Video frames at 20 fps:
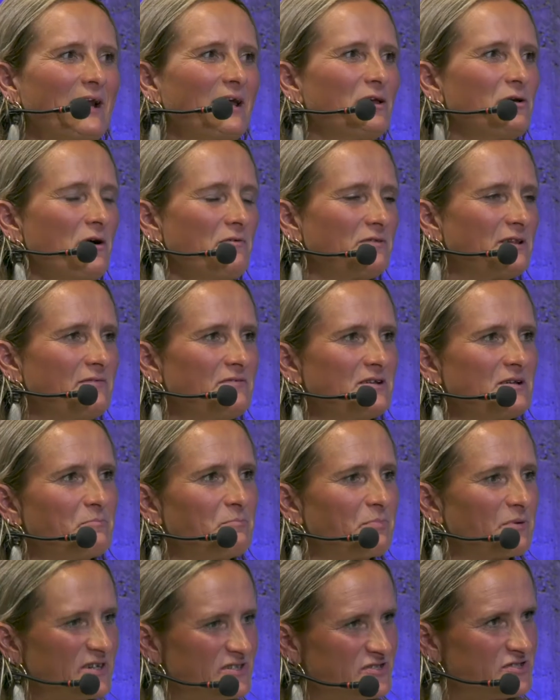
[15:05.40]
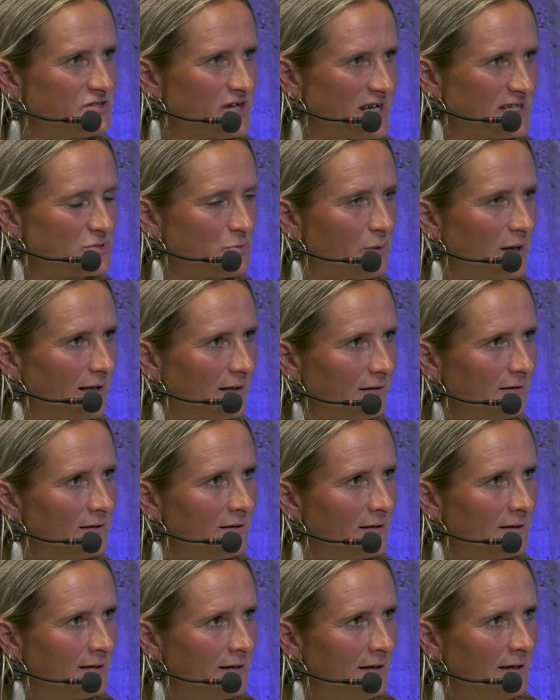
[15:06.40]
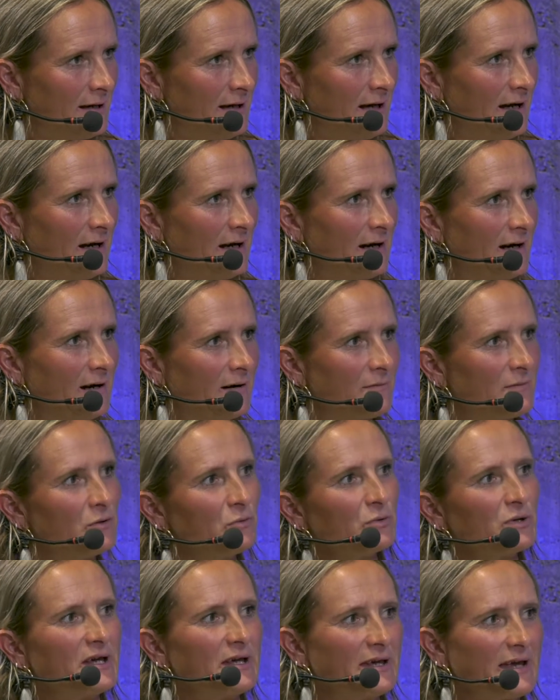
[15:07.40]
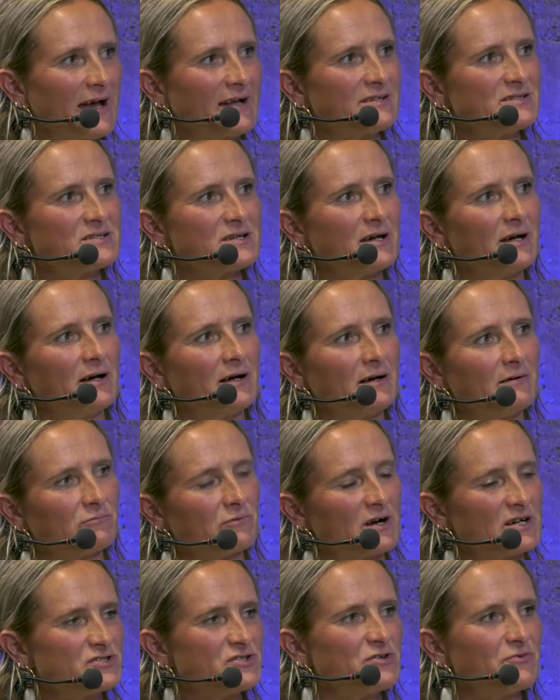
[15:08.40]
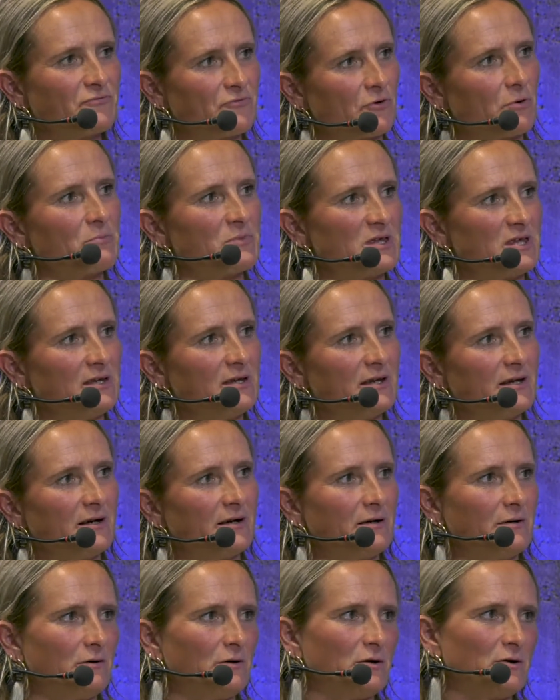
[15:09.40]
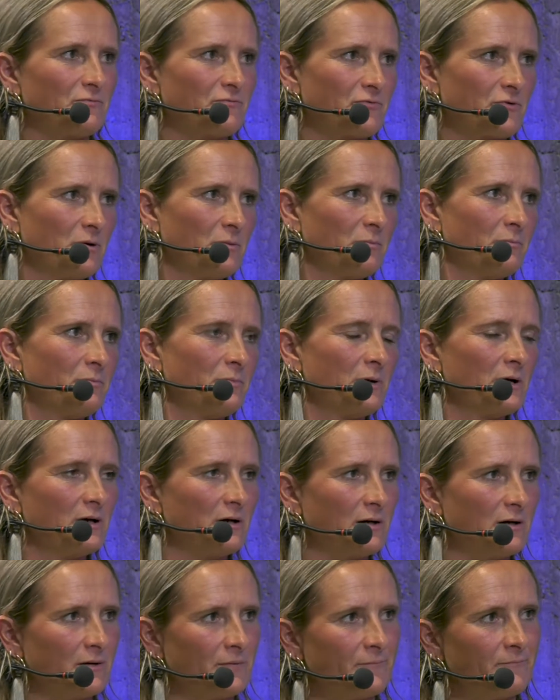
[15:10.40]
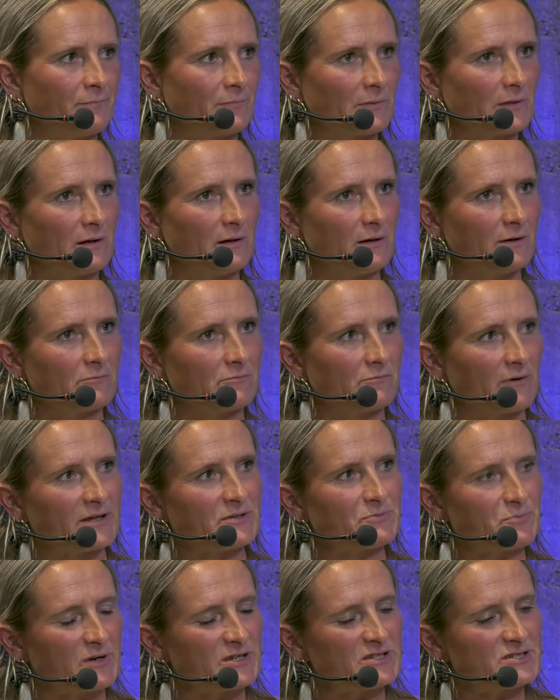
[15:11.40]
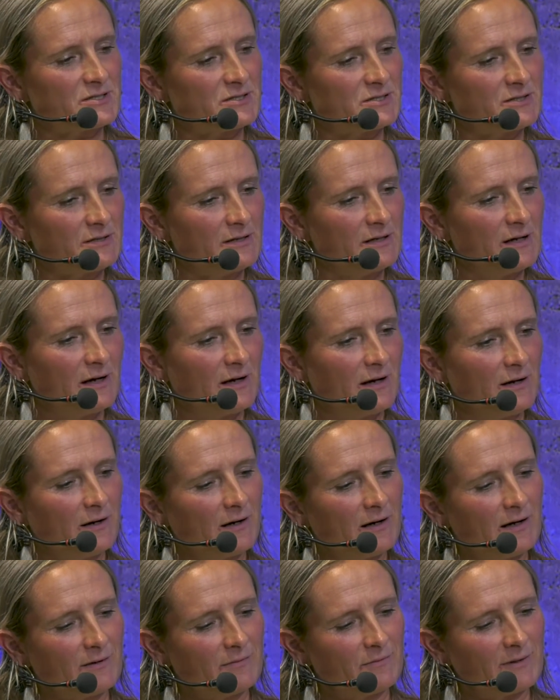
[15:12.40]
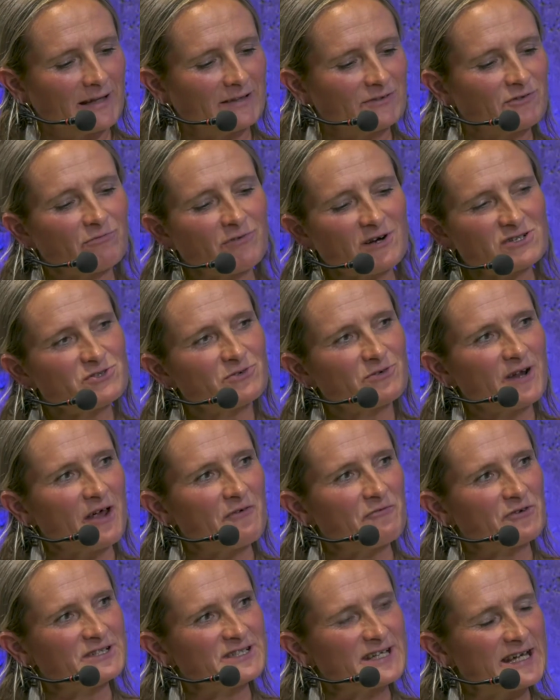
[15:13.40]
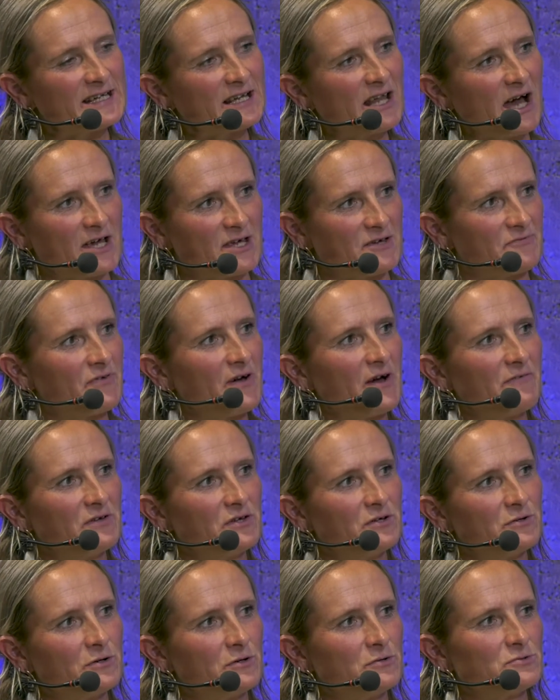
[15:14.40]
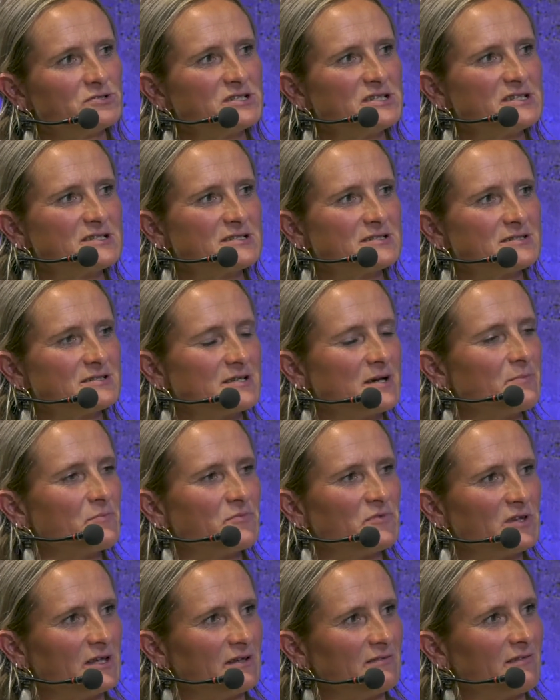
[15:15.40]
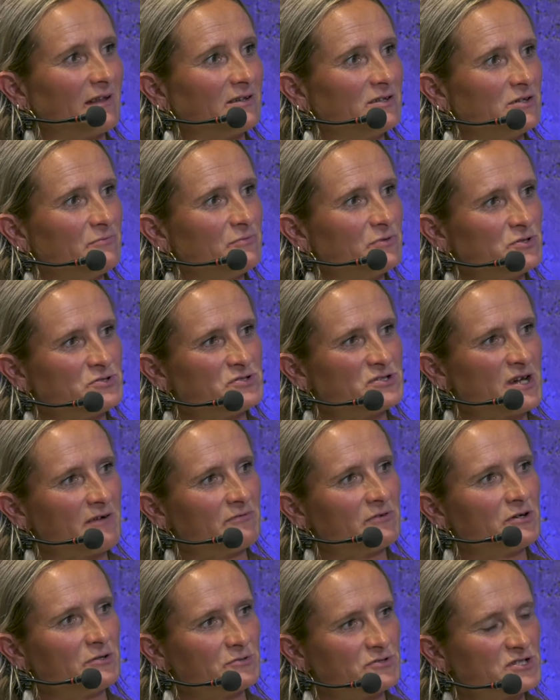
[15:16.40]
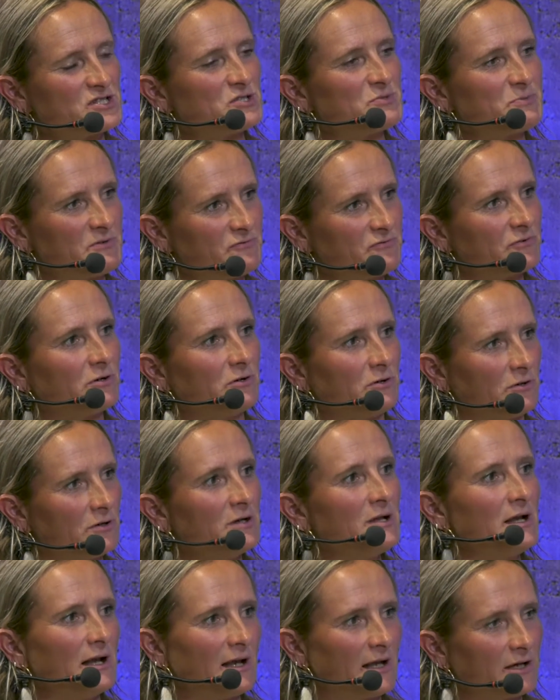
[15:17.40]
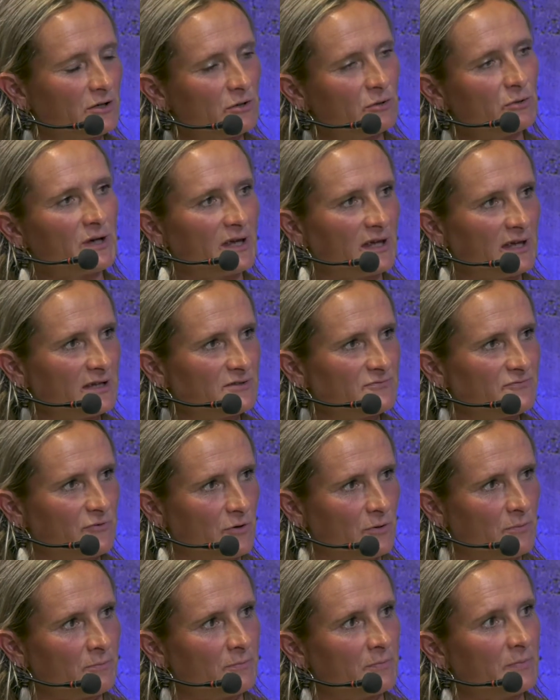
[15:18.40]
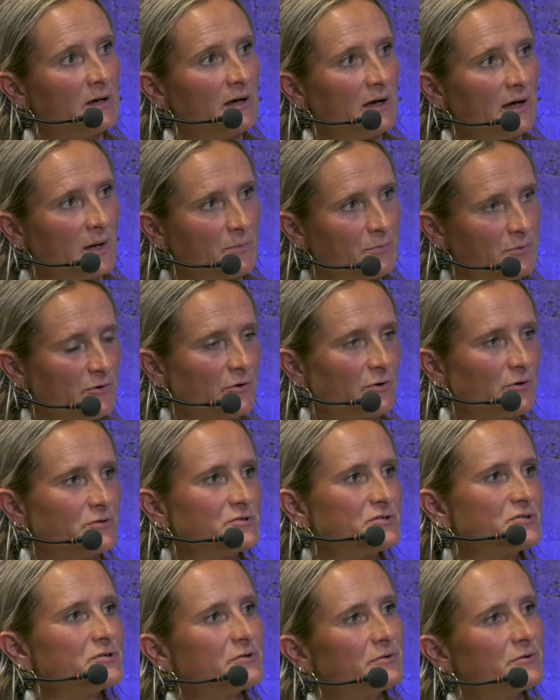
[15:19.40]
You have lived in Britain as well. Looking at Russia from here or from Great Britain, like the Russian everyday life, have you noticed something that you wouldn't have noticed before, like looking it from abroad?